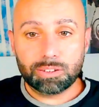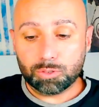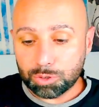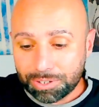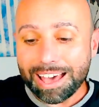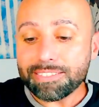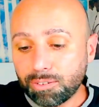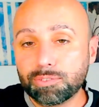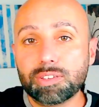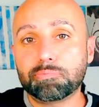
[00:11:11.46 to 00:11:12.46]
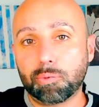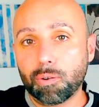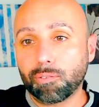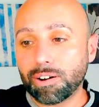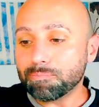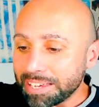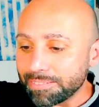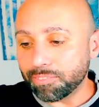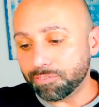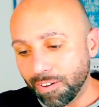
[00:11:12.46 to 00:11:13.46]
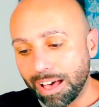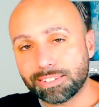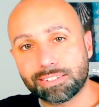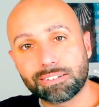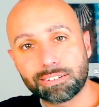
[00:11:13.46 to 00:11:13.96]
to get through the program even faster.